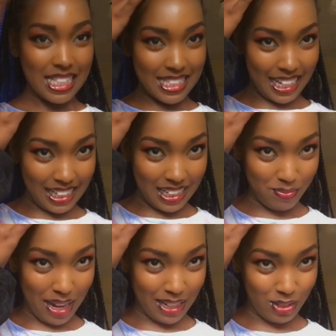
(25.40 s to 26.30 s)

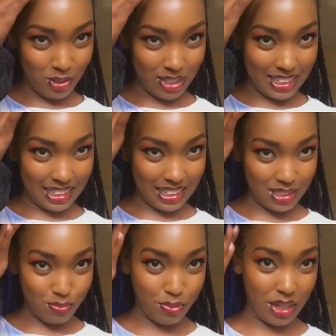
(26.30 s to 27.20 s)
styling my
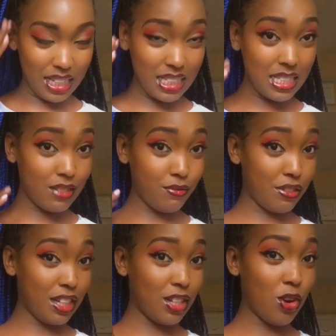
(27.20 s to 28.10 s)
knotless braids
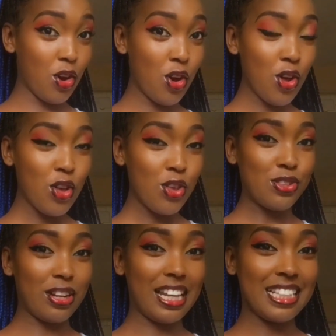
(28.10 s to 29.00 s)
video
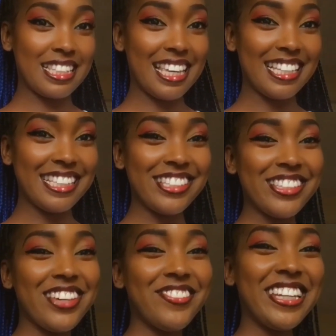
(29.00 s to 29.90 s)
so let's get
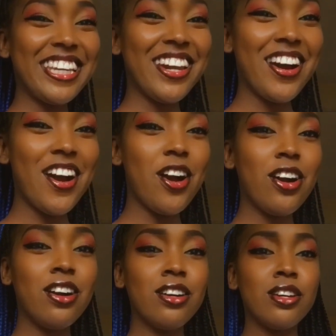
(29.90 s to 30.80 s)
into the
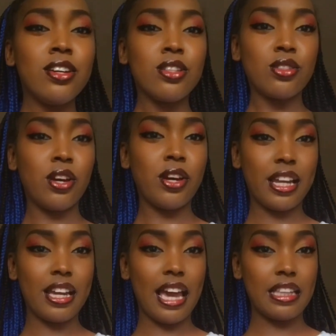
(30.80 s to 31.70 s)
video
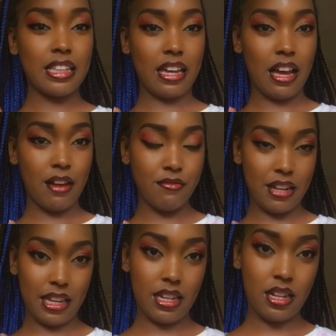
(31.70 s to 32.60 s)
sorry guys i have
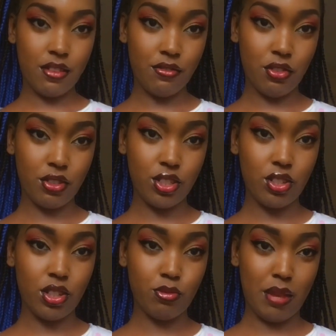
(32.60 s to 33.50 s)
like
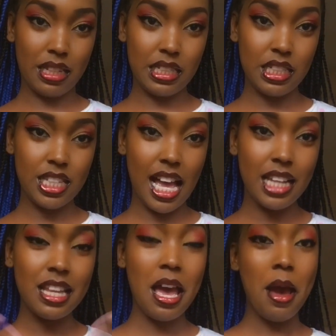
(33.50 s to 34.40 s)
foundation on my
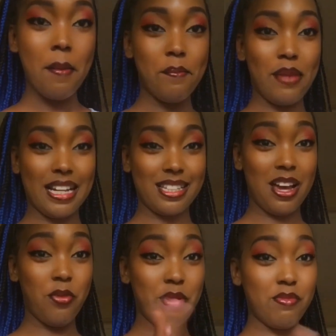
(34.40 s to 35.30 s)
t-shirt but
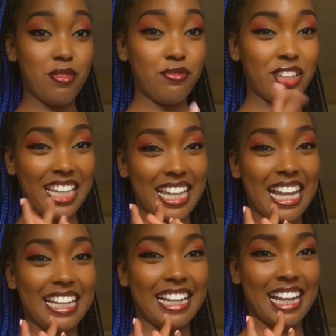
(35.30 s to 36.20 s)
we move
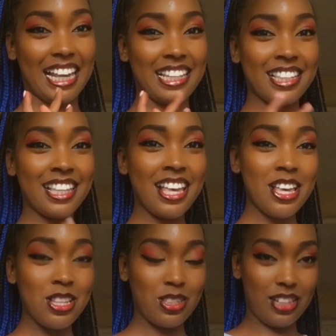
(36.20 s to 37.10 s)
regardless
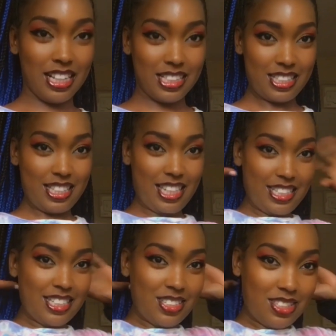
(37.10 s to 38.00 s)
so let's
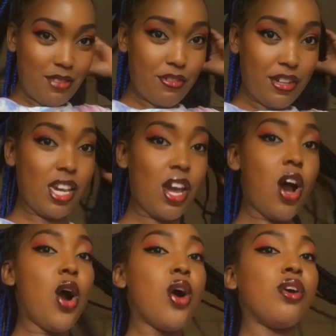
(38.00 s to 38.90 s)
get into the
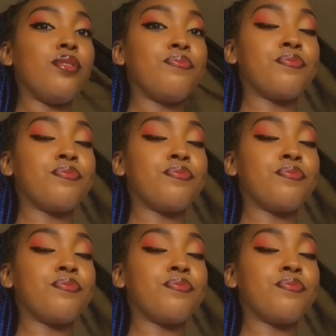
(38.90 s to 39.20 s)
video